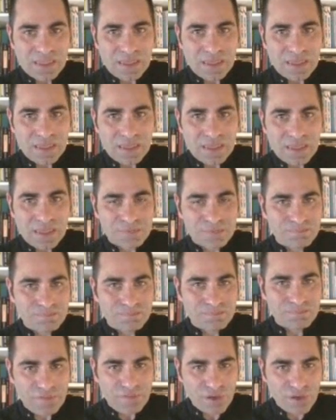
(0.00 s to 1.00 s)

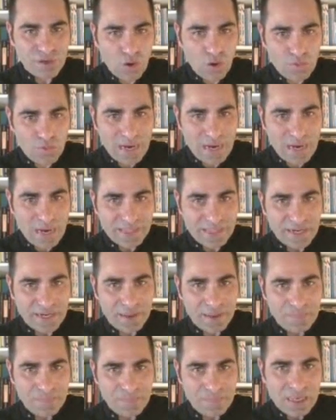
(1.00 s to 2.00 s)
gallbladder
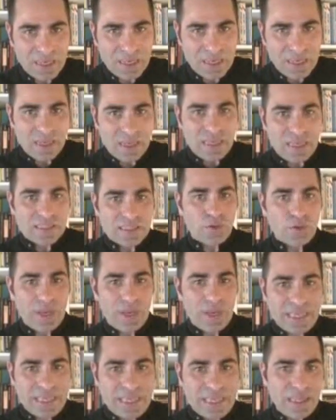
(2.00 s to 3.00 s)
area.
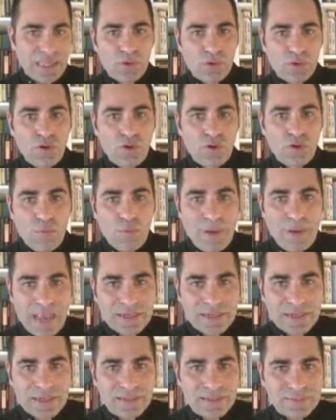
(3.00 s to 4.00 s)
So again, I will go
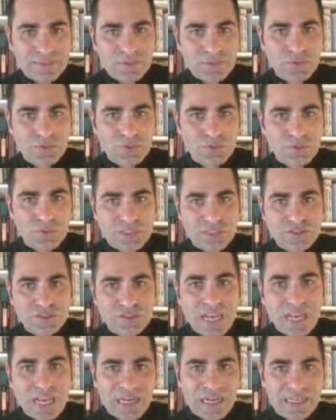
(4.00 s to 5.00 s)
back to the
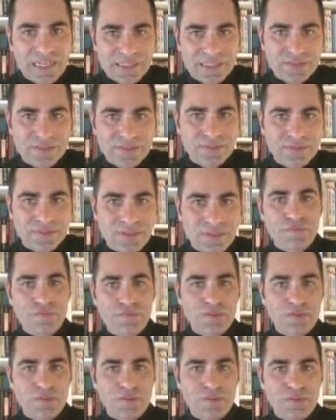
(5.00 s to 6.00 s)
checklist
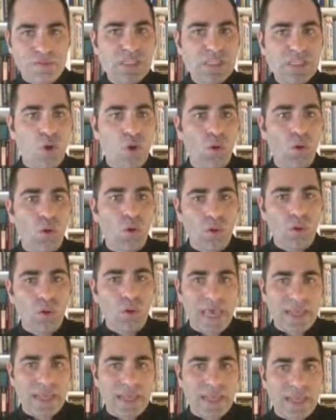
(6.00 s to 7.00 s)
after we saw
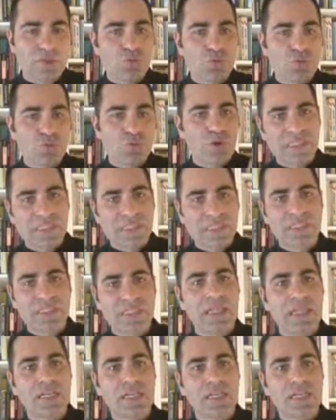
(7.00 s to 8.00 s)
all that and we
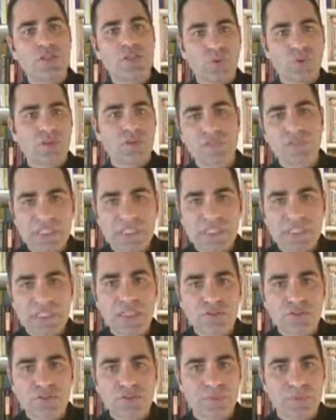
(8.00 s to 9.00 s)
understand each one of the
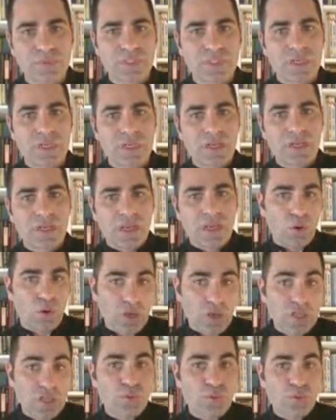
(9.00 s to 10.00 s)
syndromes
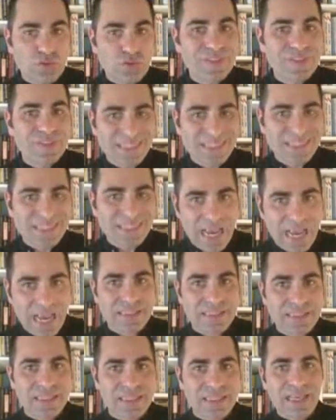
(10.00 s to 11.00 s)
or each one of the
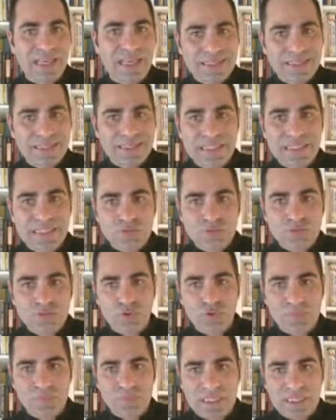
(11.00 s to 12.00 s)
signs and the
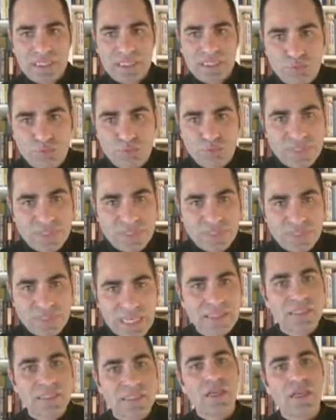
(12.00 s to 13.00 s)
syndrome that it
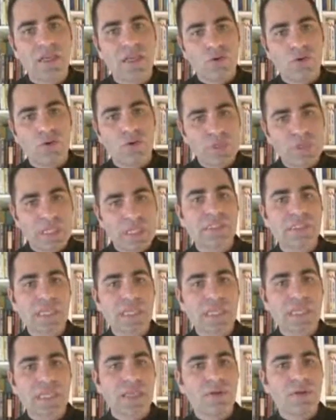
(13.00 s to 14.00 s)
represents. We can
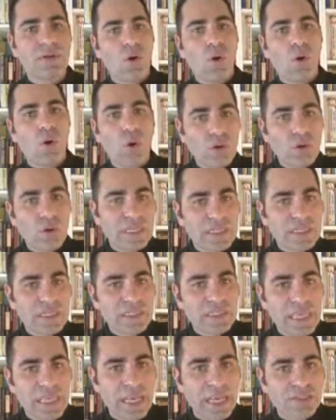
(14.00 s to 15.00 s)
see all the
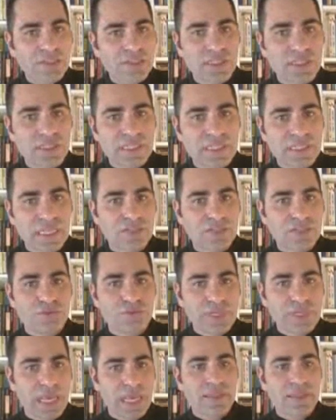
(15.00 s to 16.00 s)
indications and
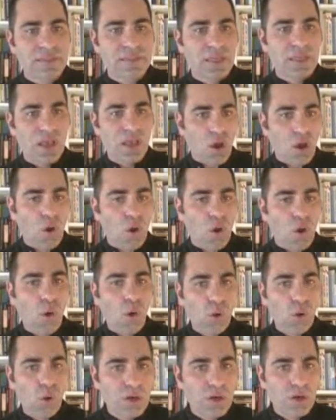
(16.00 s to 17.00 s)
create a
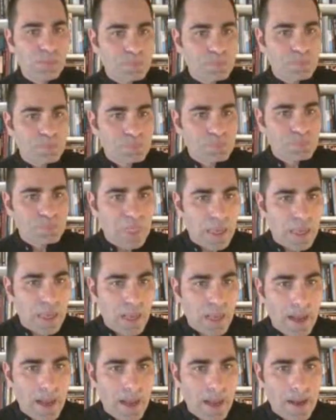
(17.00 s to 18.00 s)
whole,
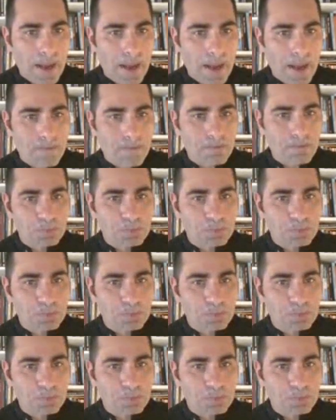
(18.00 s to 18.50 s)
I